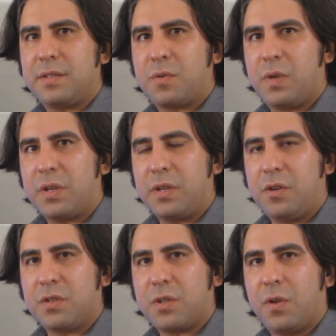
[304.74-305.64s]
as
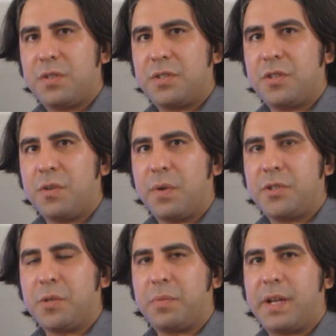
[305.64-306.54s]
closest to your
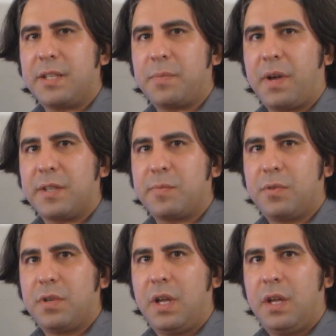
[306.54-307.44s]
original plan as
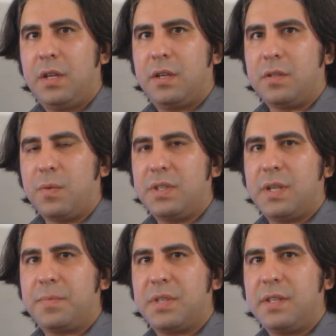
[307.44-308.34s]
possible, and the
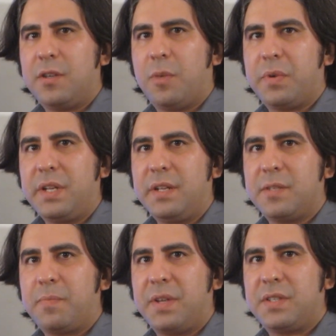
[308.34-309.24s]
reason I'm saying the opening
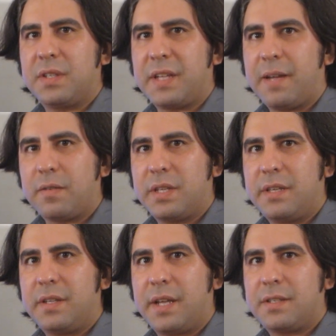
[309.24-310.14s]
is basically everything
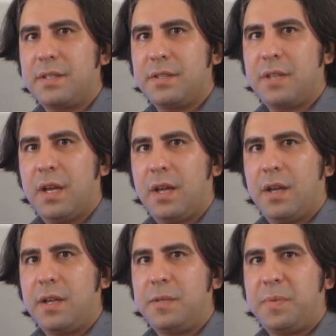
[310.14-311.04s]
in the Nexus,
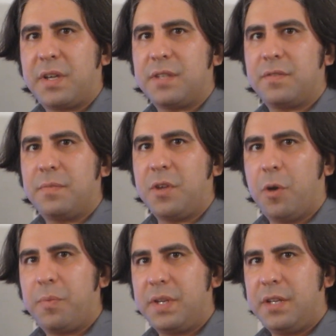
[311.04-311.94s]
is because from the
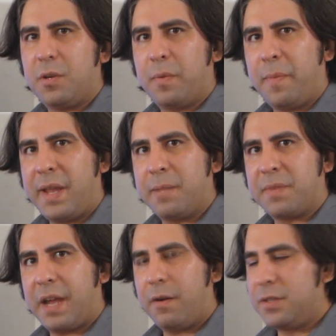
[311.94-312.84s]
opening your momentum
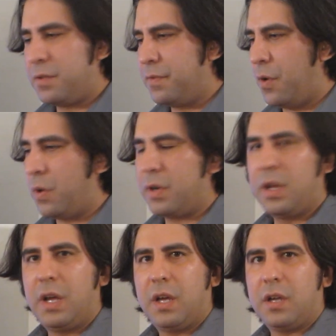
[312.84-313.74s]
carries you forward.
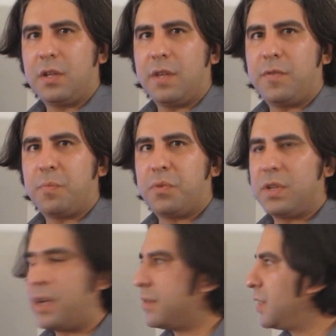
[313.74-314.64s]
If you
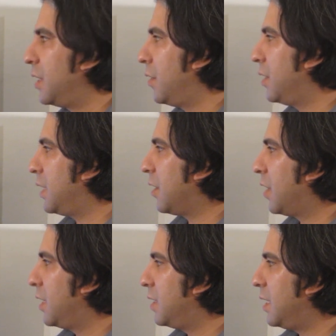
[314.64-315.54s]
pull off Sunderers, like you're
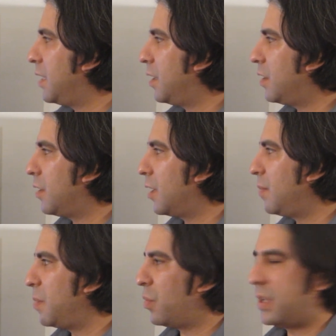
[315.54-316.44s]
going to see here, they're
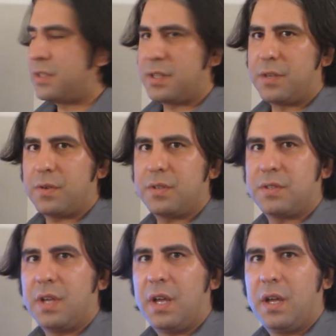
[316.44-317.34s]
going to be pulling Sunderers,